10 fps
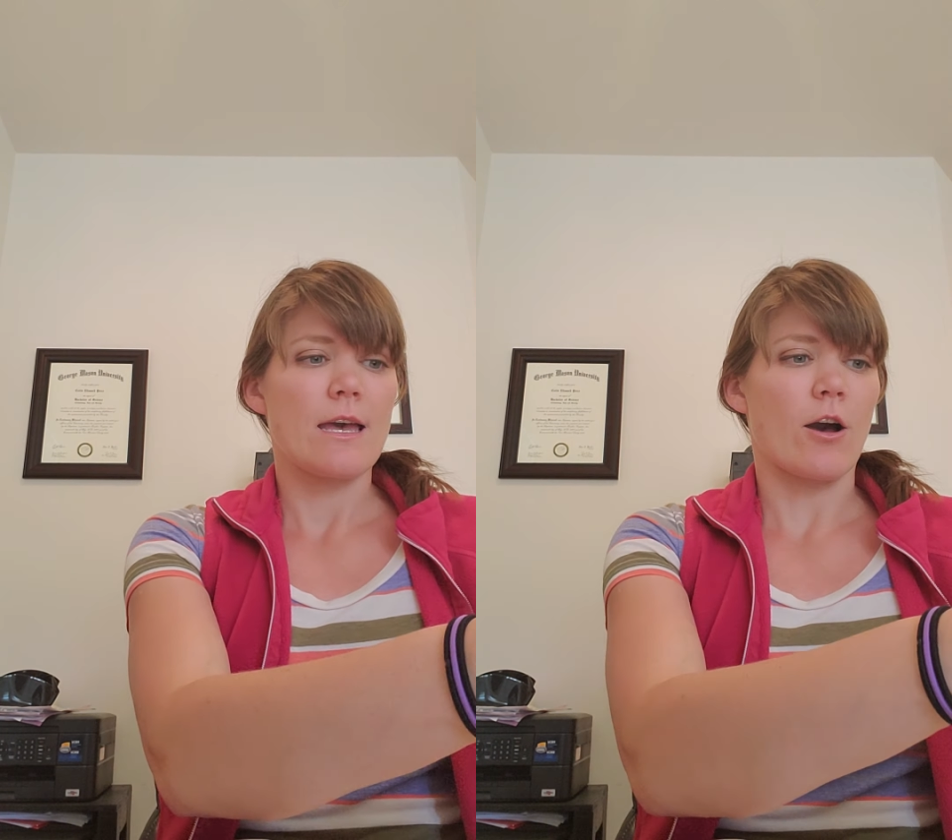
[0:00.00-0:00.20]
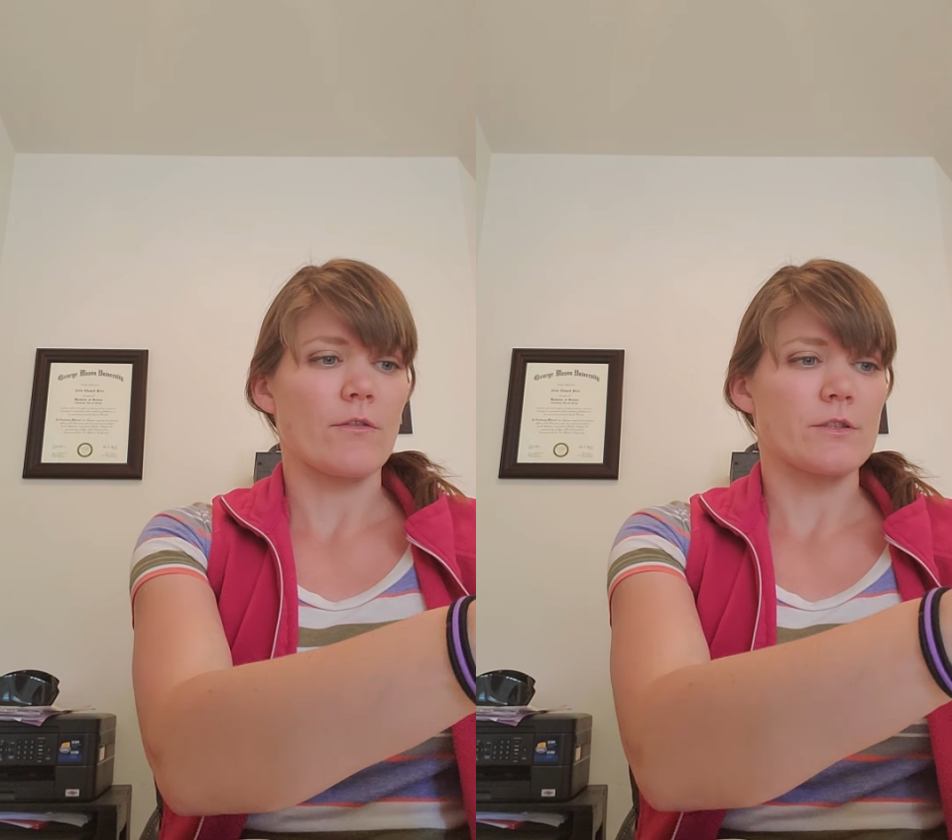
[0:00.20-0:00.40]

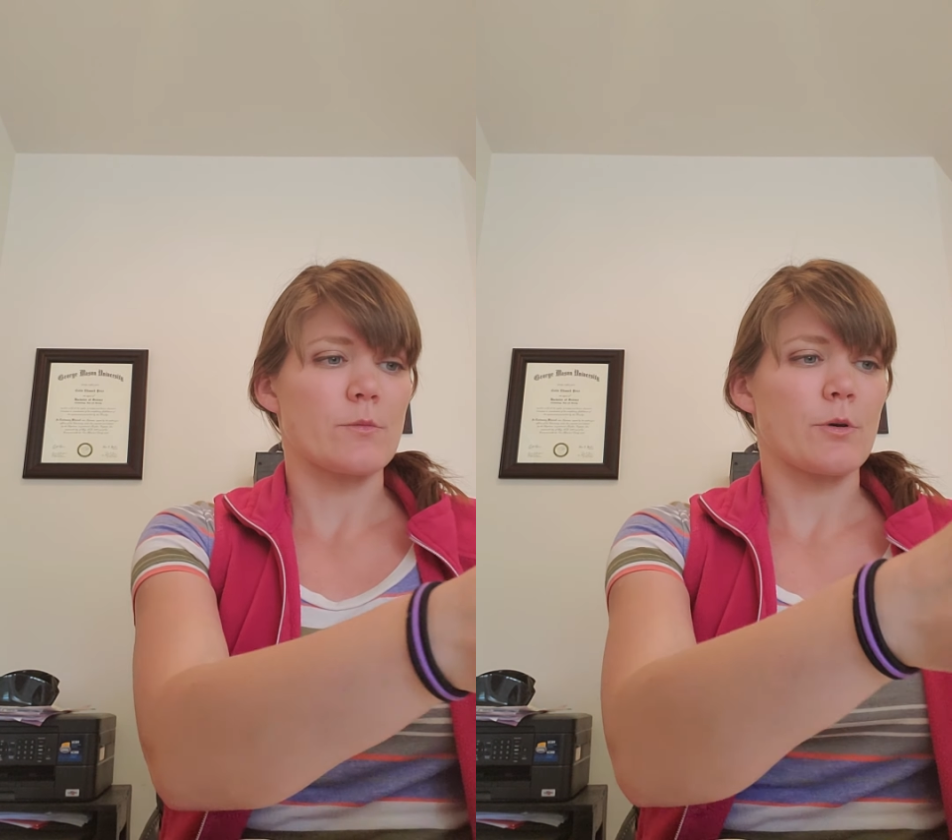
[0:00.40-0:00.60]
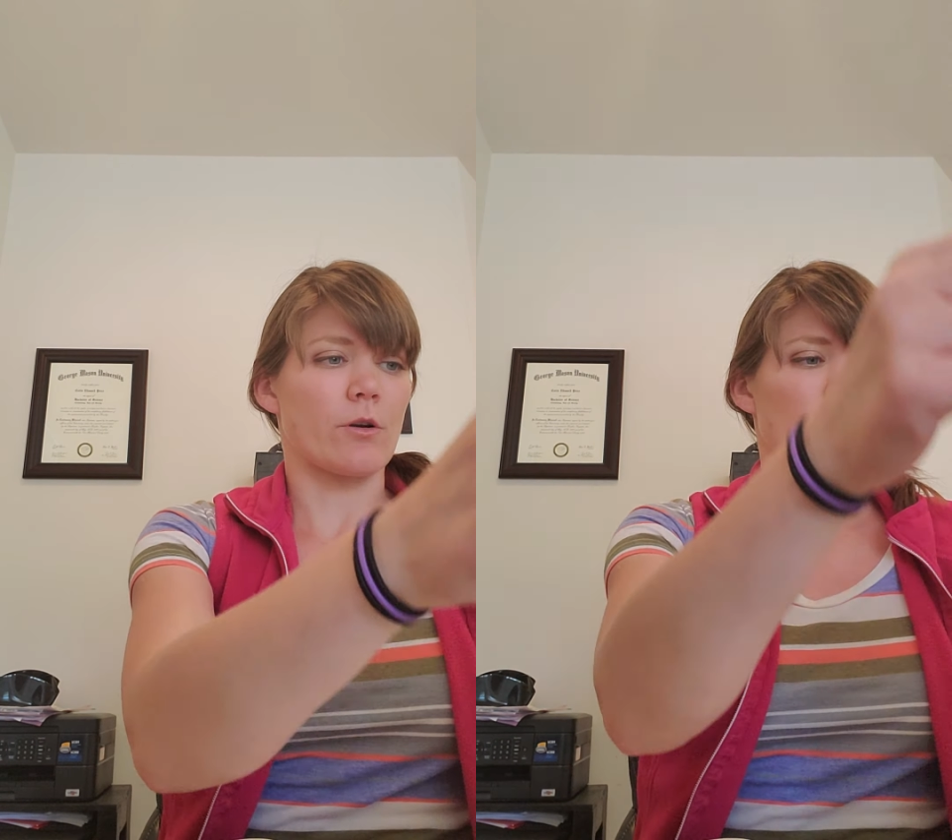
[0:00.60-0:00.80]
Often you
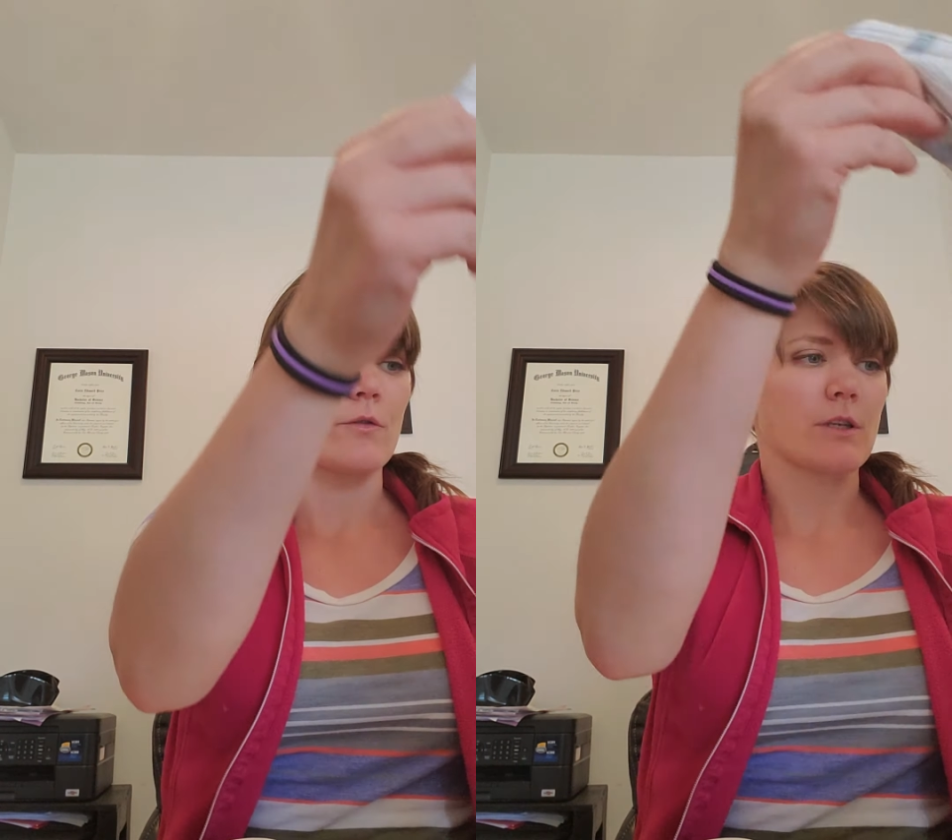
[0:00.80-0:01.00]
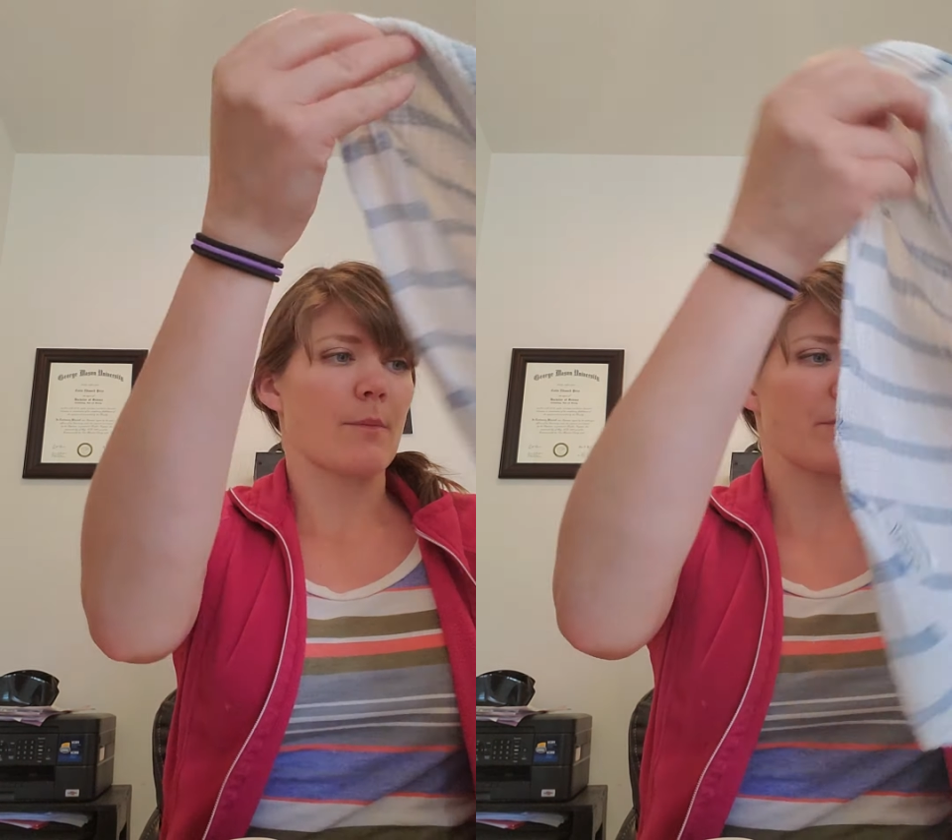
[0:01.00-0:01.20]
put it all over
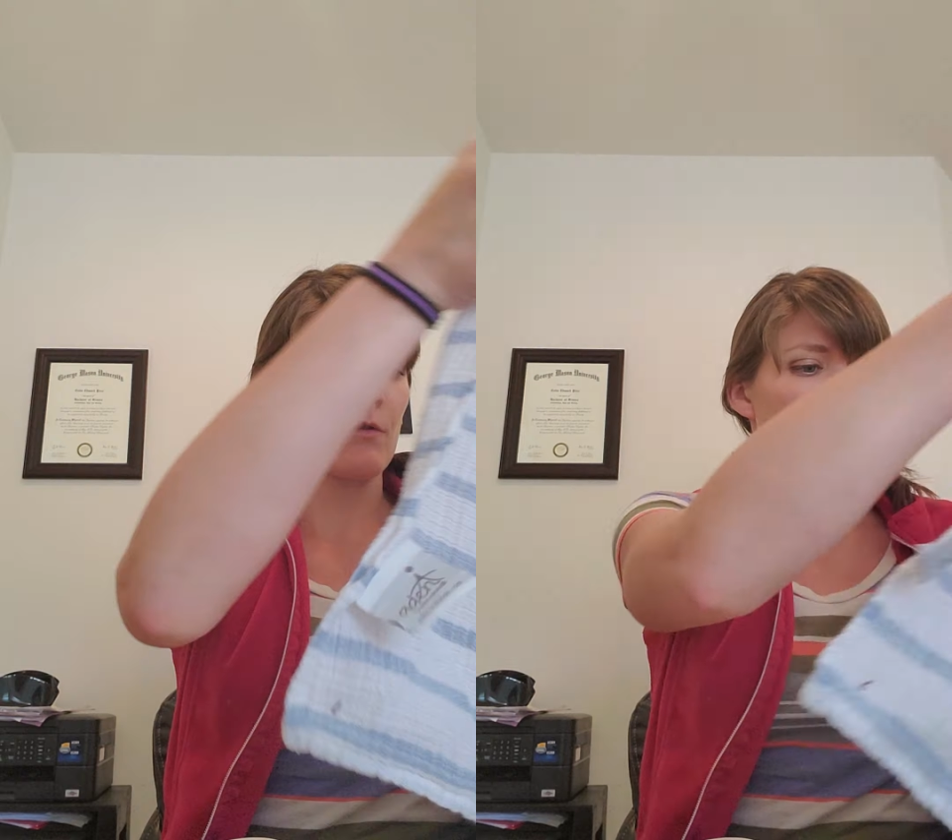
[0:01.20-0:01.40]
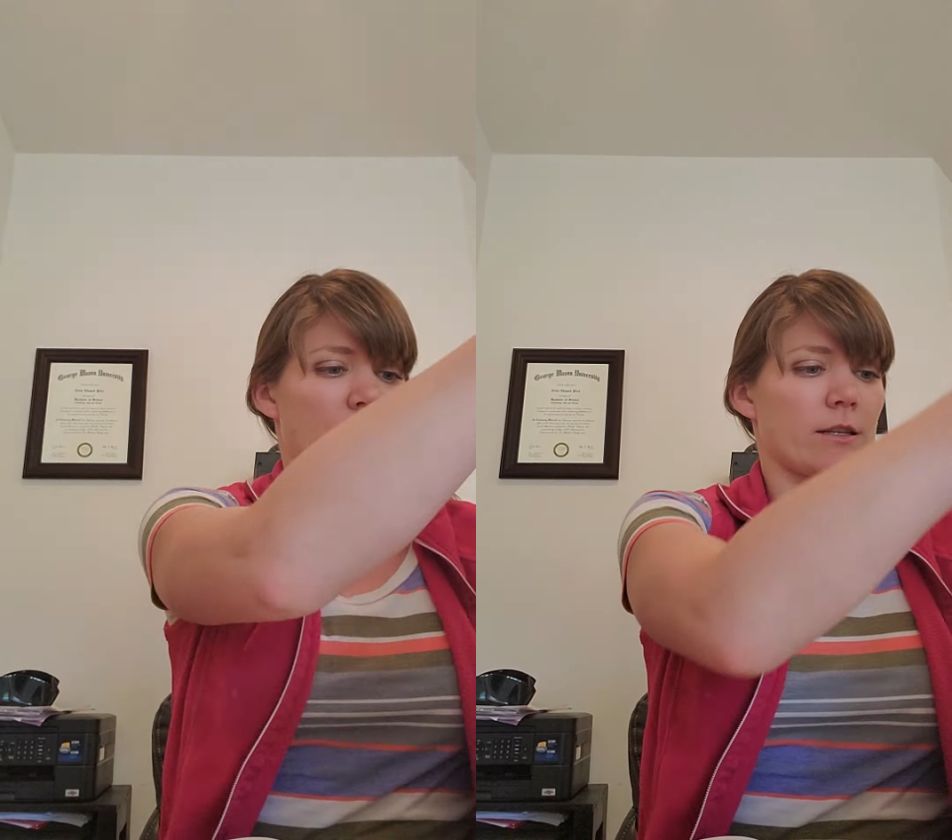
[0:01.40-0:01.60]
top of
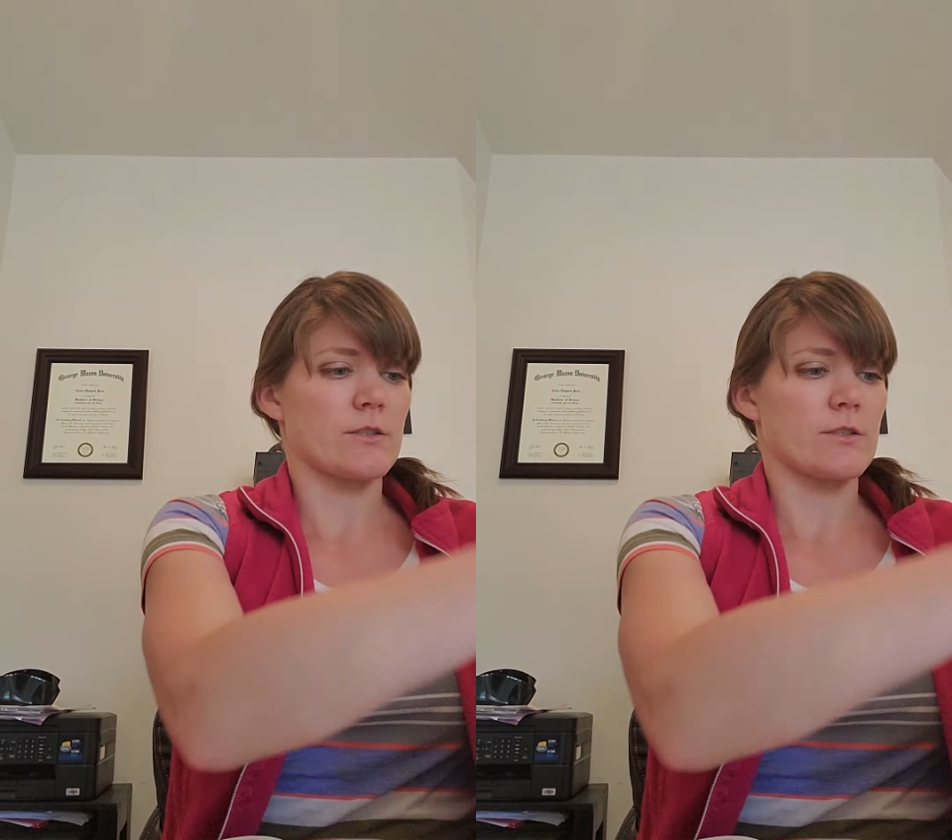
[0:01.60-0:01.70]
your head.